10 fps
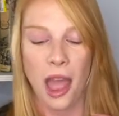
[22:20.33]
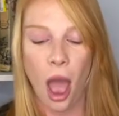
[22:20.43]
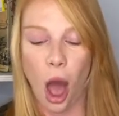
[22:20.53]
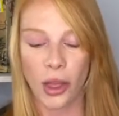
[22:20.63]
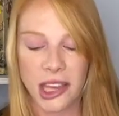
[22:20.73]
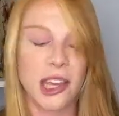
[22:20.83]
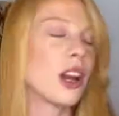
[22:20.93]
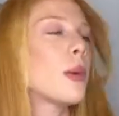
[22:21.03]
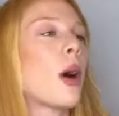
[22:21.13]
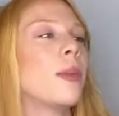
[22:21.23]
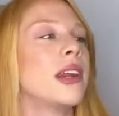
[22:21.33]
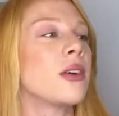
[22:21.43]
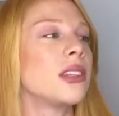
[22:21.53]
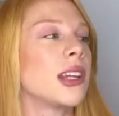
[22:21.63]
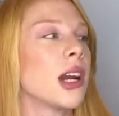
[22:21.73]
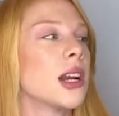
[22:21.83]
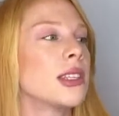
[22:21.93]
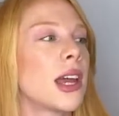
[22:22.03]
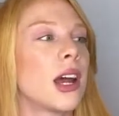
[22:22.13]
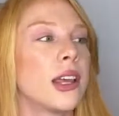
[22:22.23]
I'll hear him, I'll be downstairs
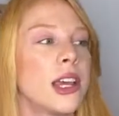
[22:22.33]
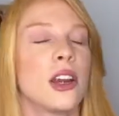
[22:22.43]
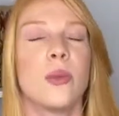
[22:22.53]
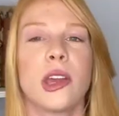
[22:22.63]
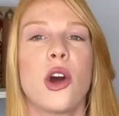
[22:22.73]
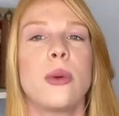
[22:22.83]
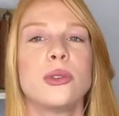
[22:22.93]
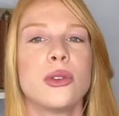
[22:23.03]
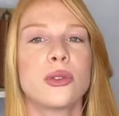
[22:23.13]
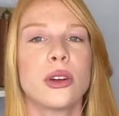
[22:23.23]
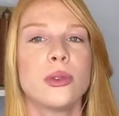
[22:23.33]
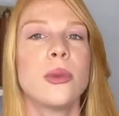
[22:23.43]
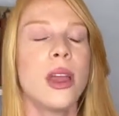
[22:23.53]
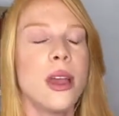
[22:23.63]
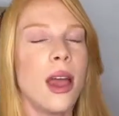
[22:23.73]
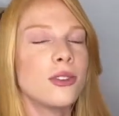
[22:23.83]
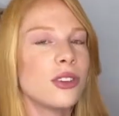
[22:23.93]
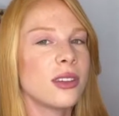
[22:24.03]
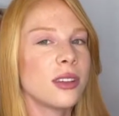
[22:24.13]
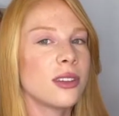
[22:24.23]
and I'll hear him like go up to his room and
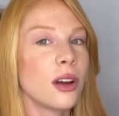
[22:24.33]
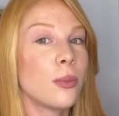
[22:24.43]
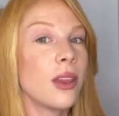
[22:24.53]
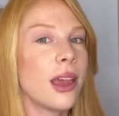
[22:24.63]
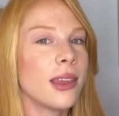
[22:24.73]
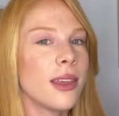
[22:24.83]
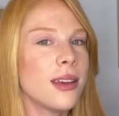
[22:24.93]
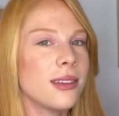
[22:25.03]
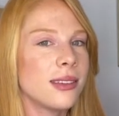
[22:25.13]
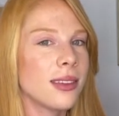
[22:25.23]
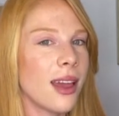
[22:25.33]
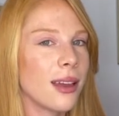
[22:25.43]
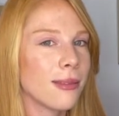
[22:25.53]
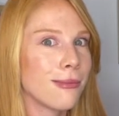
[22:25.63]
just like start playing this, like,